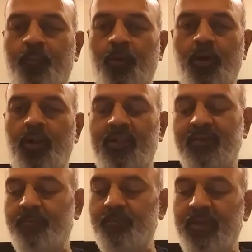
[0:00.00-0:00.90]
put all
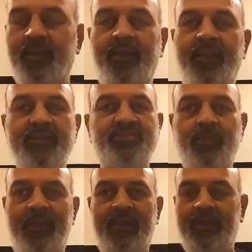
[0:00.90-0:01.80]
the ingredients
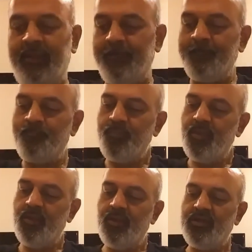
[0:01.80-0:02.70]
to make tea.
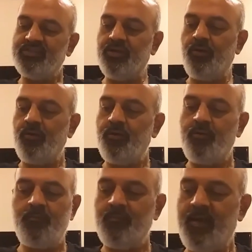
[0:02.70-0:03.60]
So
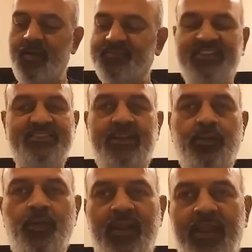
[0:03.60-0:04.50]
I'm
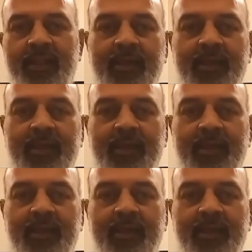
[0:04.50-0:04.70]
62 at 8